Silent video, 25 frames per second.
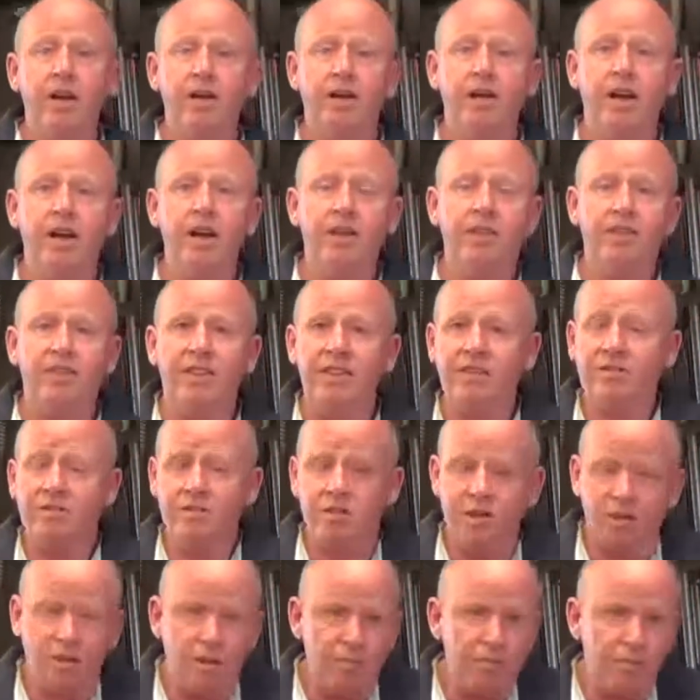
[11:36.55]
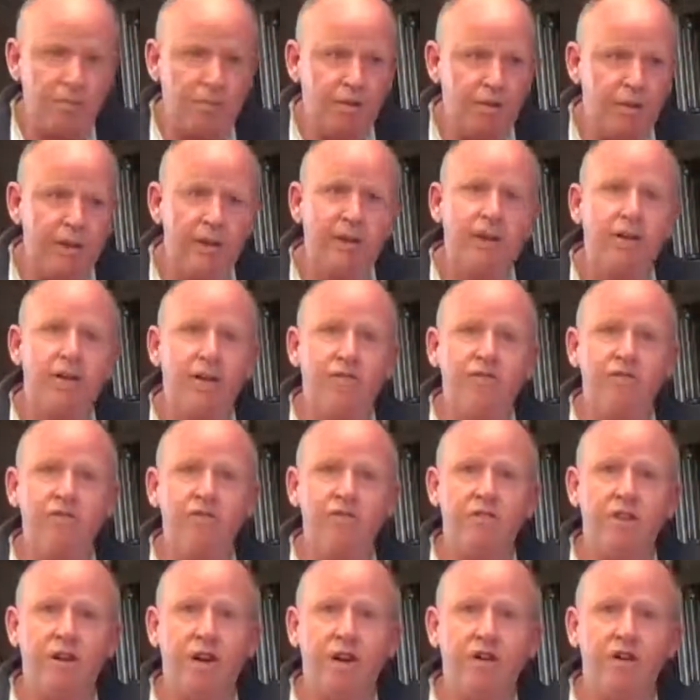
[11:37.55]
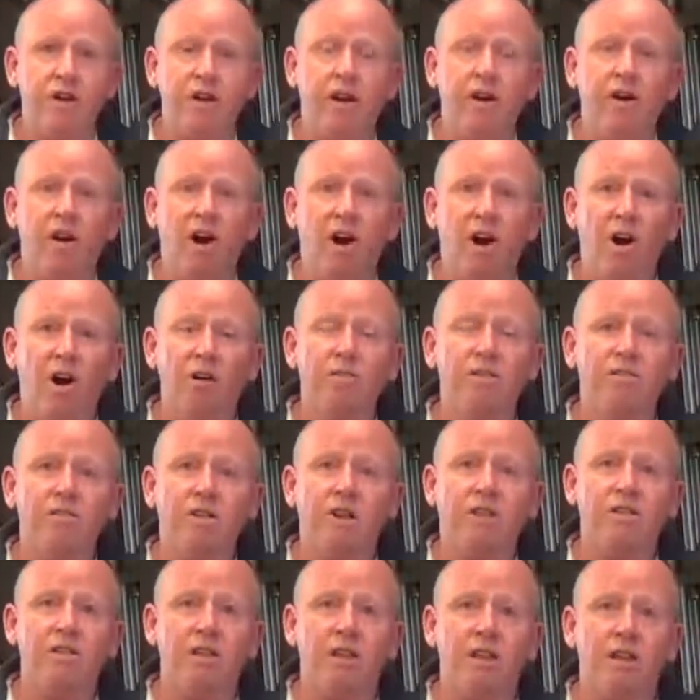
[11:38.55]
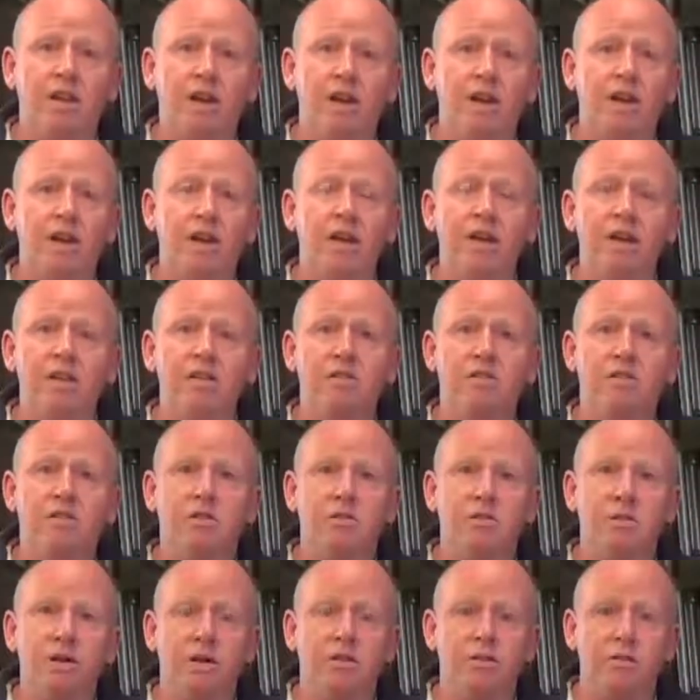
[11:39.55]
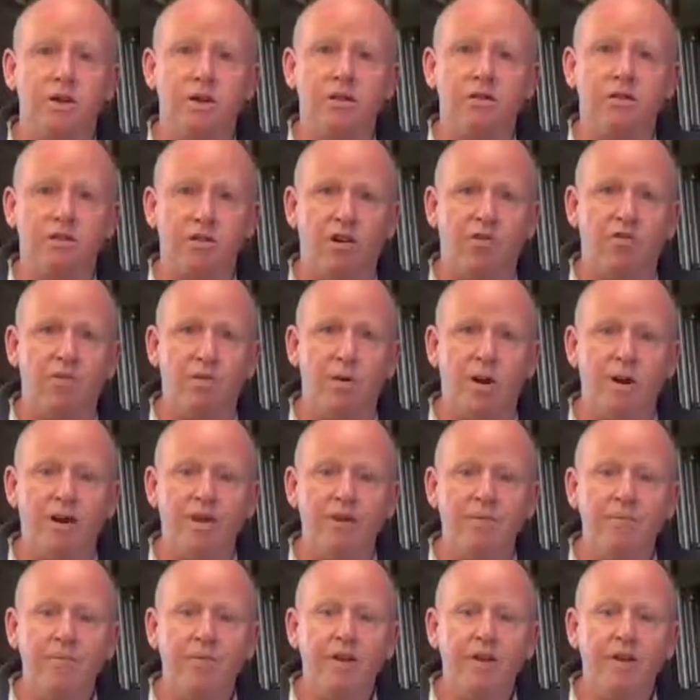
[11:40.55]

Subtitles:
Okay, this is a completely different scenario. I was actually there installing my software